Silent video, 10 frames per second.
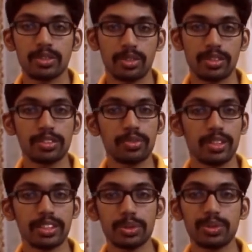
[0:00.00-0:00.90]
So this
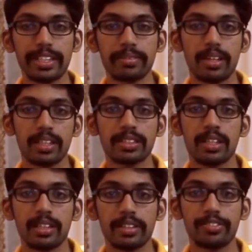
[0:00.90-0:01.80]
phone has two cameras.
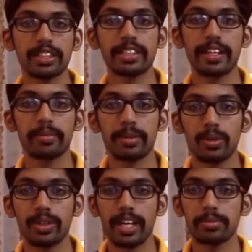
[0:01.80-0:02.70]
The first
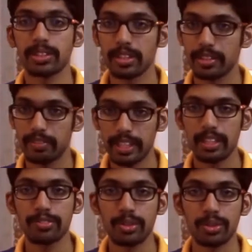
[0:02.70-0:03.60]
camera would capture the
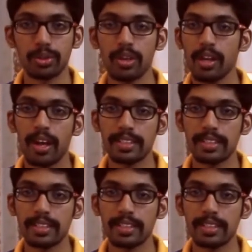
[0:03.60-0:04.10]
regular photo